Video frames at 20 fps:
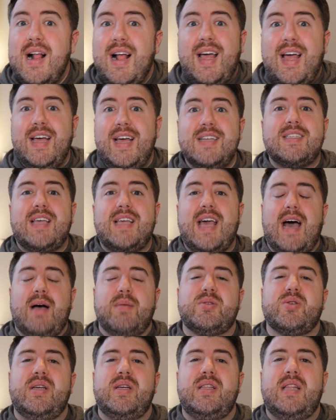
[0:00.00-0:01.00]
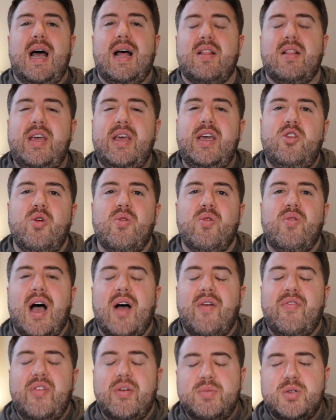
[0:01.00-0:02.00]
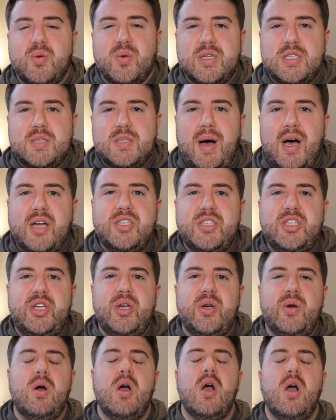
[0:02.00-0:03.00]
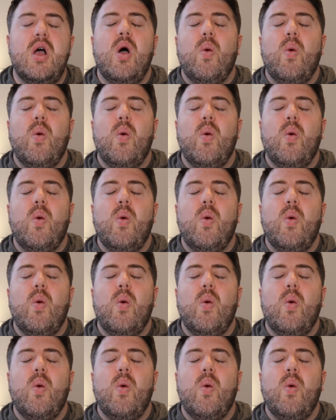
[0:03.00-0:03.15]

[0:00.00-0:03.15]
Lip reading: is capturing that lead. You got them to respond to you.